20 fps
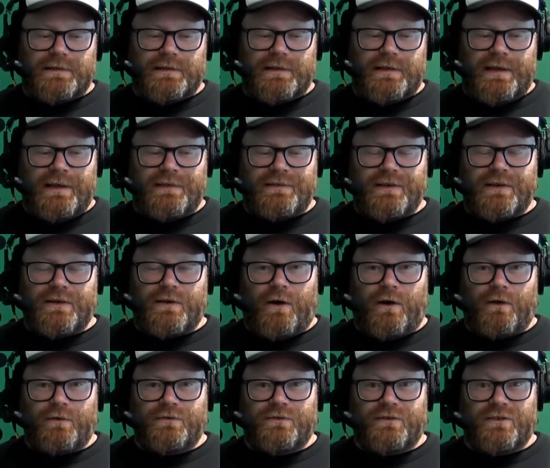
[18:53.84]
Is it
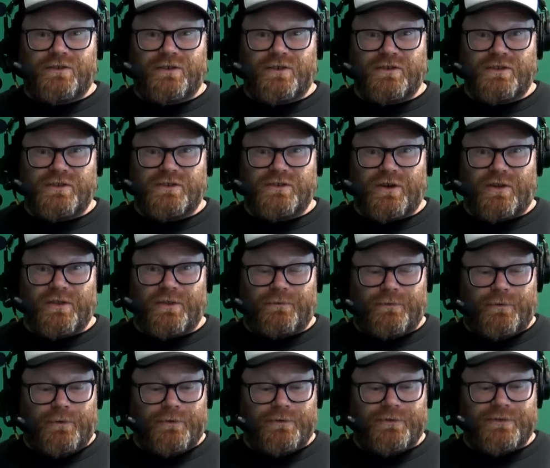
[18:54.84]
Cogs just because he's got the
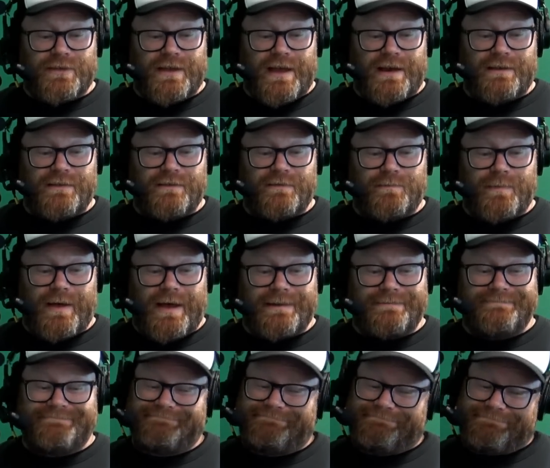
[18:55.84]
forward status? But
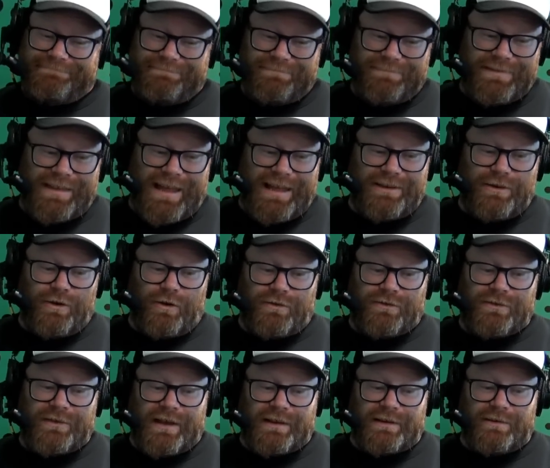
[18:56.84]
that not
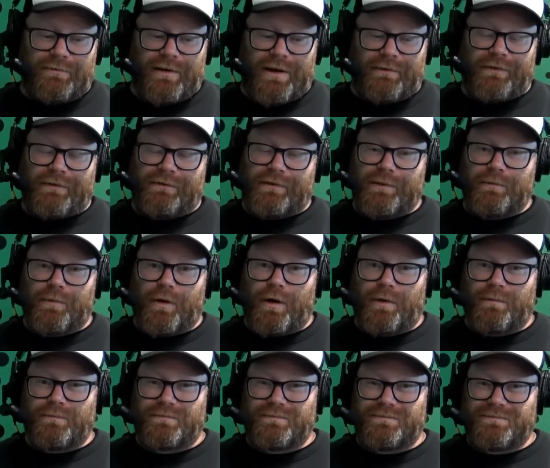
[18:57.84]
stacked in round 15 buy,
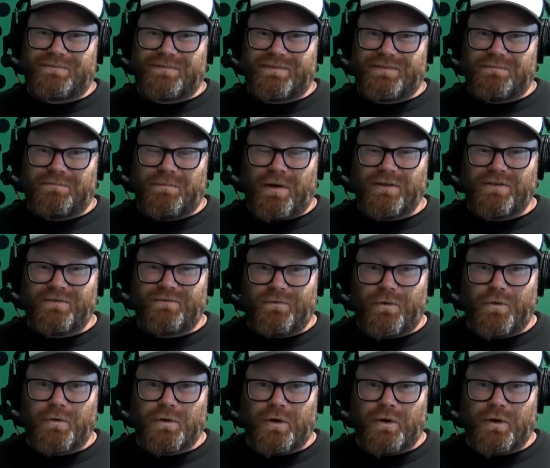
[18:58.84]
most forward